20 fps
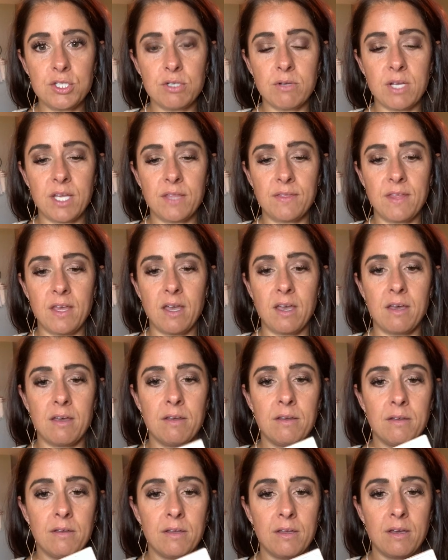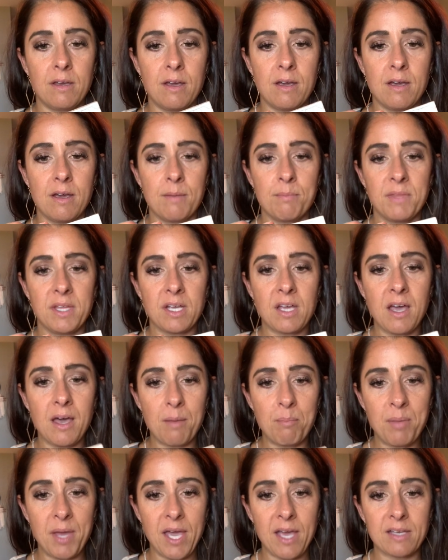you get the
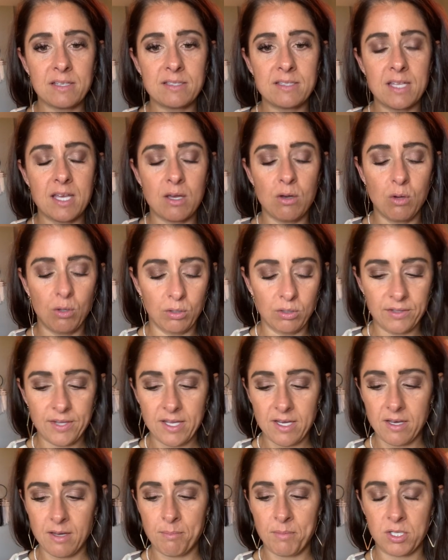compacts that hold them.